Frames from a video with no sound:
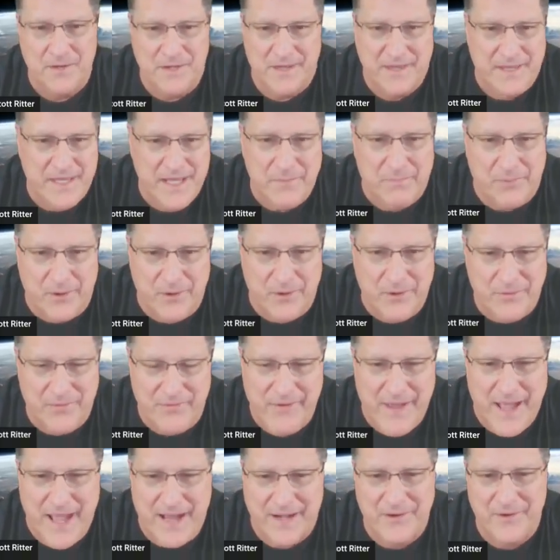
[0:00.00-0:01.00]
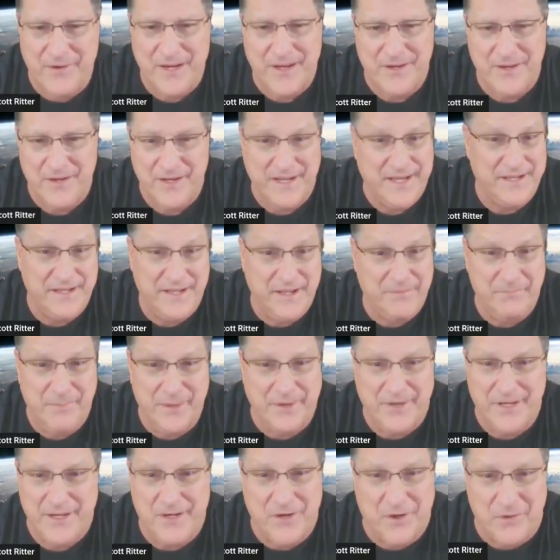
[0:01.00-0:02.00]
Dnipro factory could end up
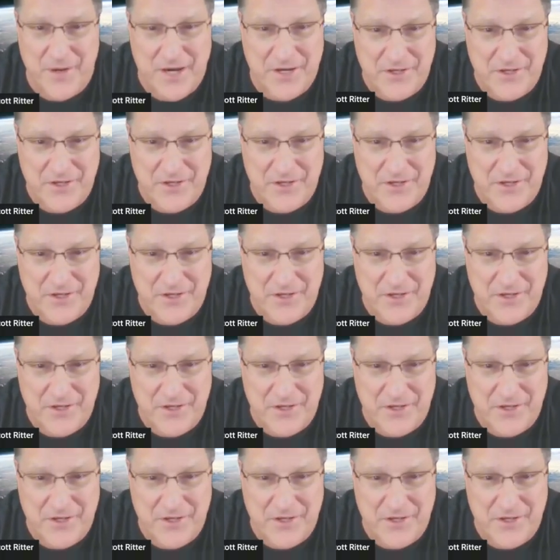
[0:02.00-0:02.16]
building a